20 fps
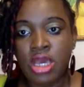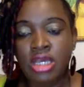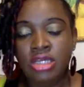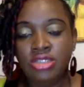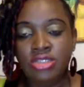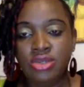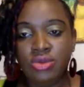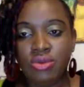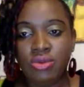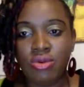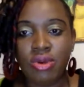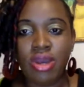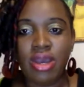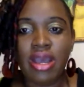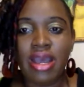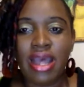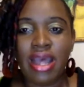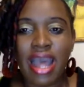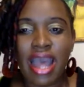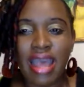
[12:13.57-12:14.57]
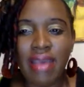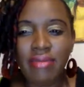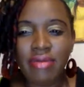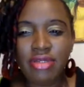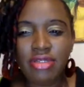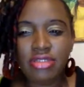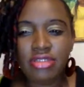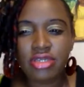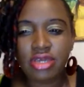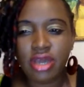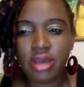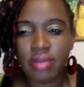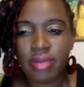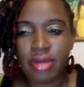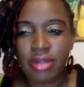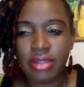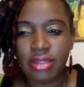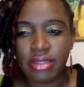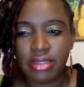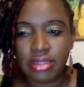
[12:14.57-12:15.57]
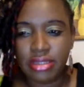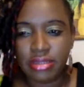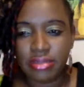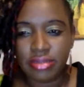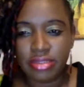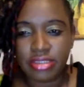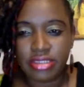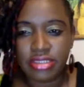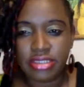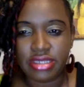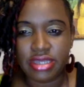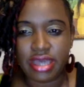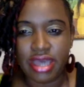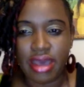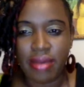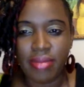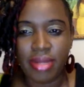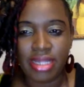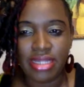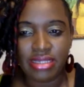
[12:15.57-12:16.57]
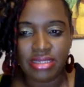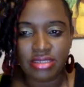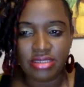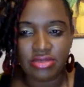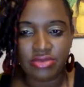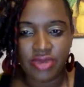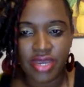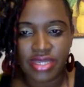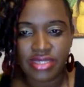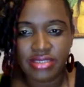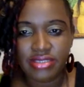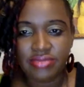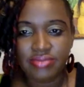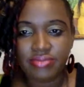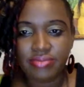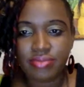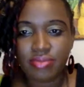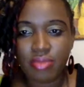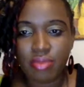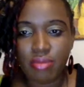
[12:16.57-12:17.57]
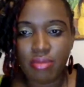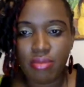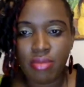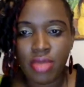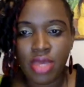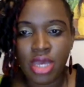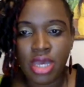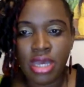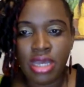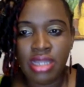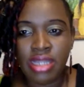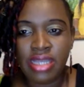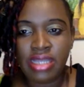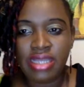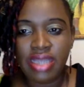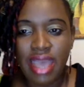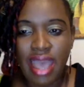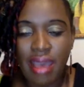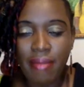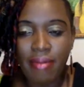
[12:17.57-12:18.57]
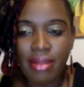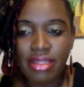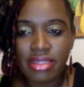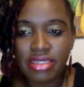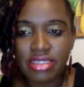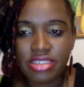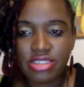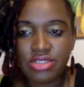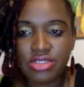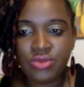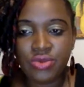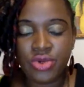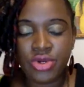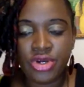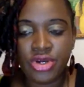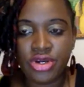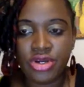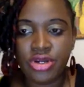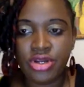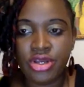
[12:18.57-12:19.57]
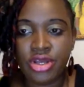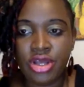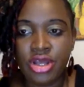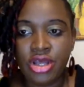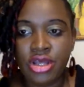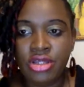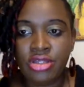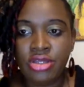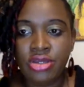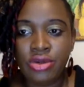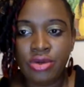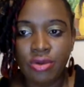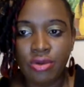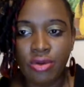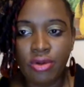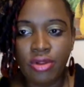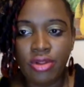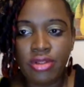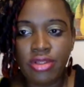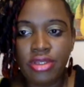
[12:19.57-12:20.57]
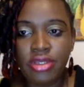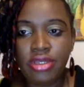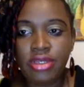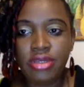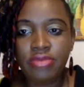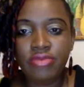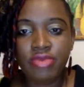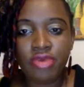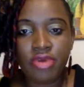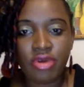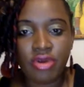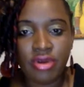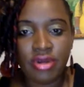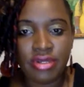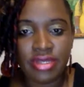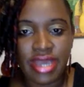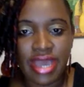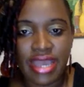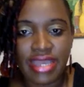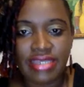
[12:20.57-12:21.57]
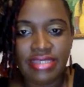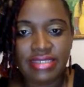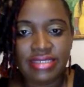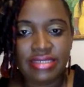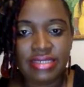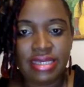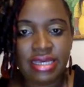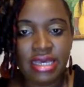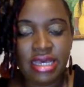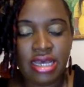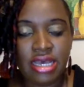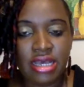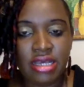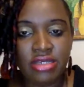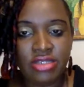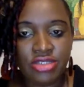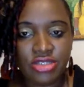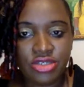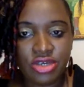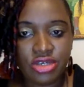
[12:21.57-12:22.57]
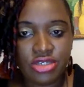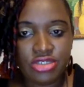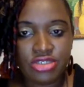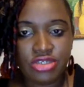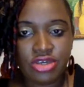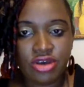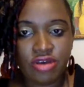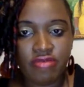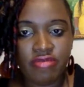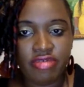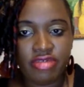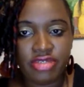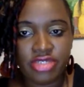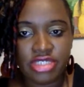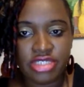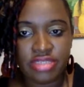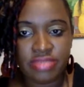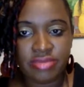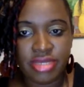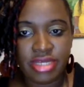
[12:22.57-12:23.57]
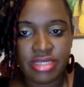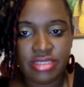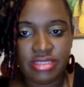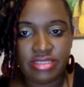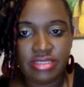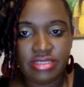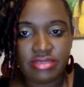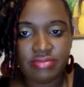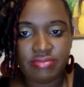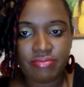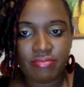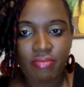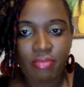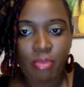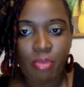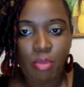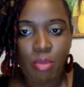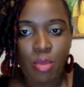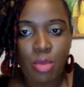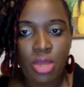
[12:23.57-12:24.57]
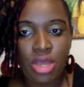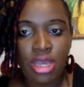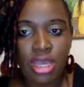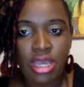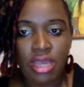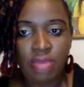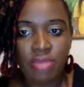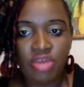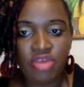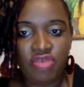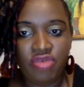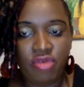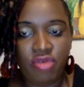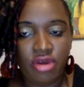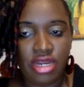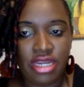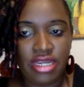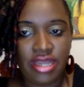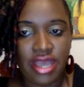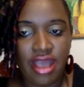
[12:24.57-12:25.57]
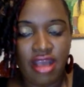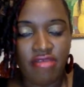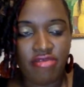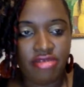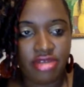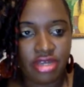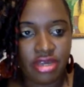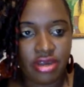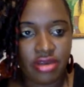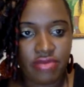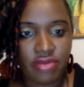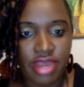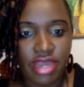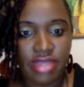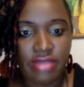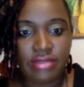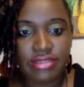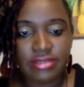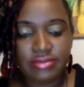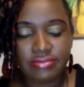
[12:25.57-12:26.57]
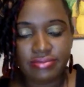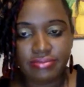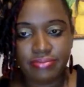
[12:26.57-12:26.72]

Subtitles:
So I'm gonna talk about a little bit the Abalis, right? Like the Abalis were the only recognized source of treatment before in Africa, right?